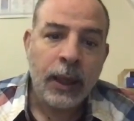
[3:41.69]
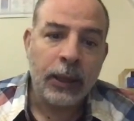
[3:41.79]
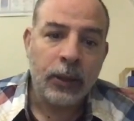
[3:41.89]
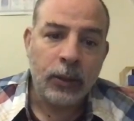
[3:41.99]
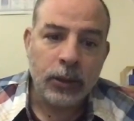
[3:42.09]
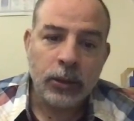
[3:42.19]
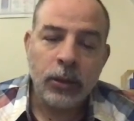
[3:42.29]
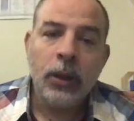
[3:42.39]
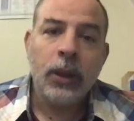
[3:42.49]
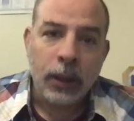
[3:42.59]
and also
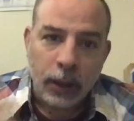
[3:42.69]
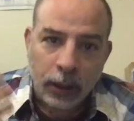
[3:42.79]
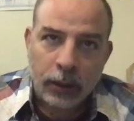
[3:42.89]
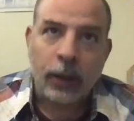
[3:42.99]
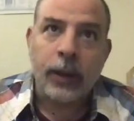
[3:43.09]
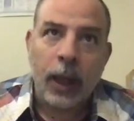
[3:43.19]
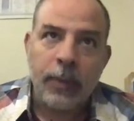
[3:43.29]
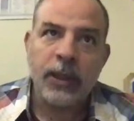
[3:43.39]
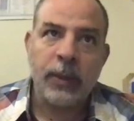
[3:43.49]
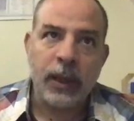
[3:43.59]
that
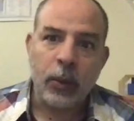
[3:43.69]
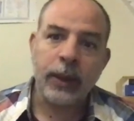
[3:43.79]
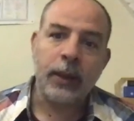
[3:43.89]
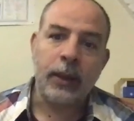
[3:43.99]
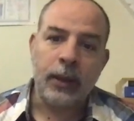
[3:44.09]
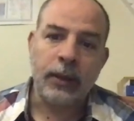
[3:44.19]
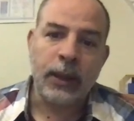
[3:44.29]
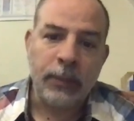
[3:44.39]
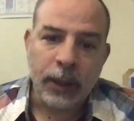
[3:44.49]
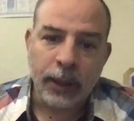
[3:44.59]
happens very quickly,
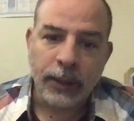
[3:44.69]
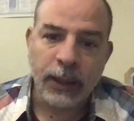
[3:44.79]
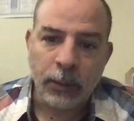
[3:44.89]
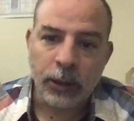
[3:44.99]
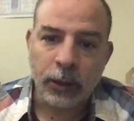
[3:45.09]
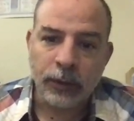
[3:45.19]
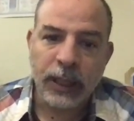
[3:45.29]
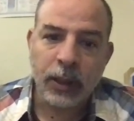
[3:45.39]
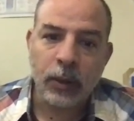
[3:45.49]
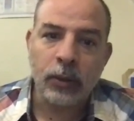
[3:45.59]
sometimes in a matter of
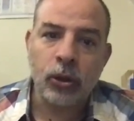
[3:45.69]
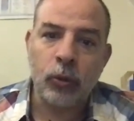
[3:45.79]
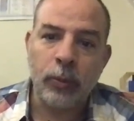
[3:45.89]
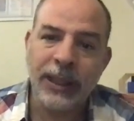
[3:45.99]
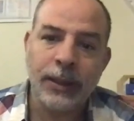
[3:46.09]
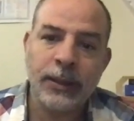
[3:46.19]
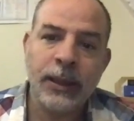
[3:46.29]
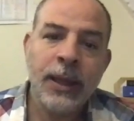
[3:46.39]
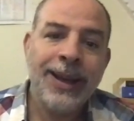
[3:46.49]
seconds or minutes,